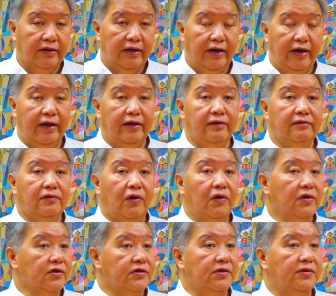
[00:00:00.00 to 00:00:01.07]
and
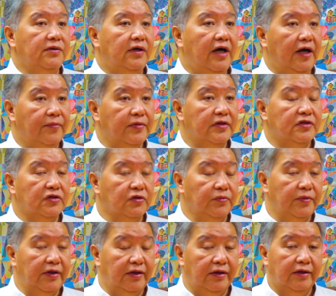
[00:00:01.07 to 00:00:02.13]
also happens to
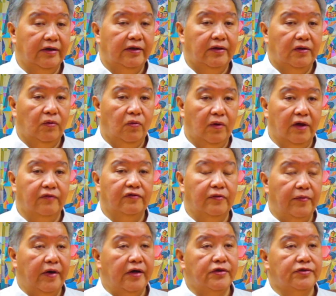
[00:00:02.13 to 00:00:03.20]
be one of the
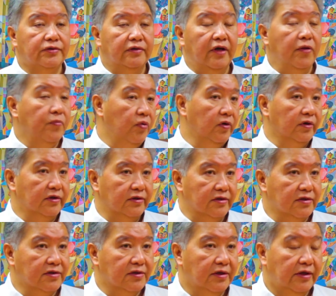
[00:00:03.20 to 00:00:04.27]
major
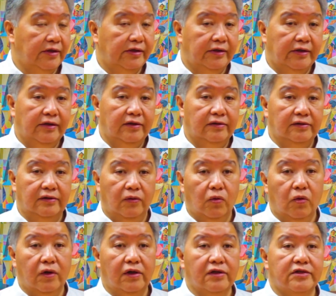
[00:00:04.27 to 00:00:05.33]
importers the
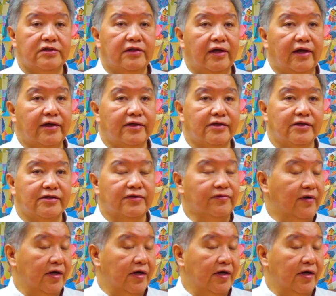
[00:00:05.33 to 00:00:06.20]
world's largest